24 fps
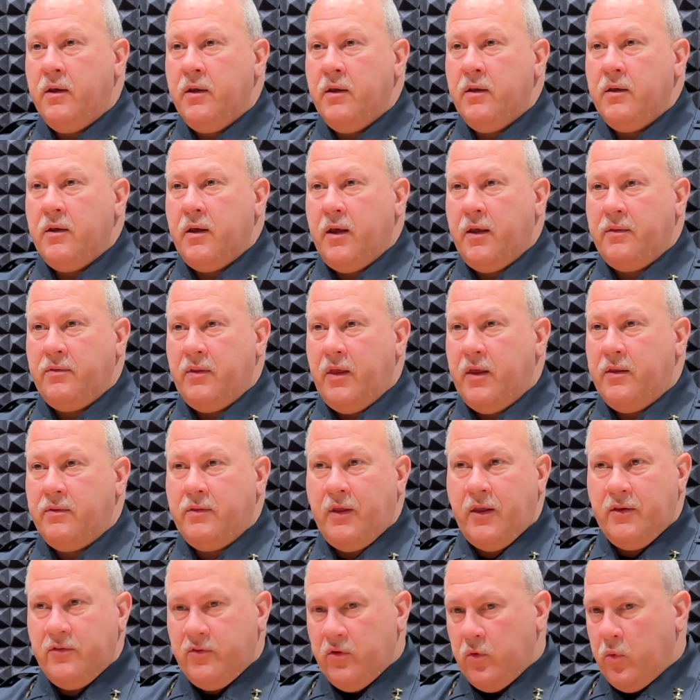and then
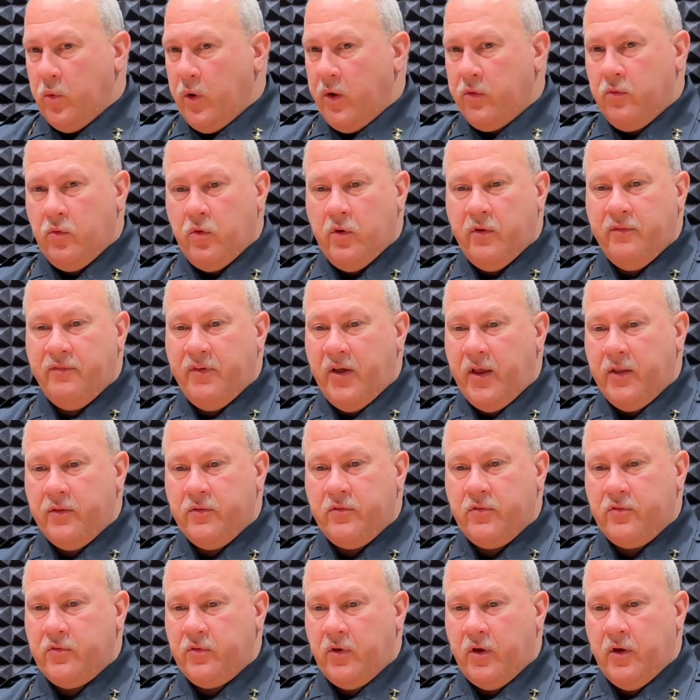they do other
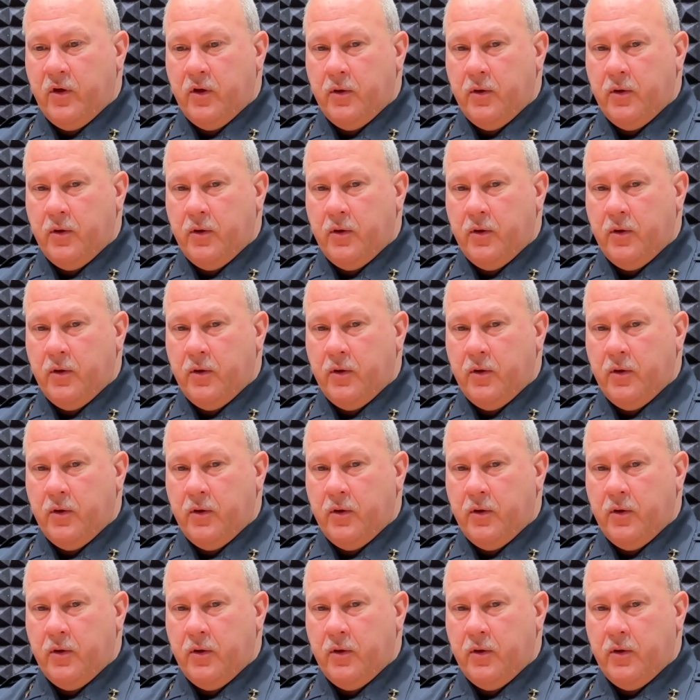events.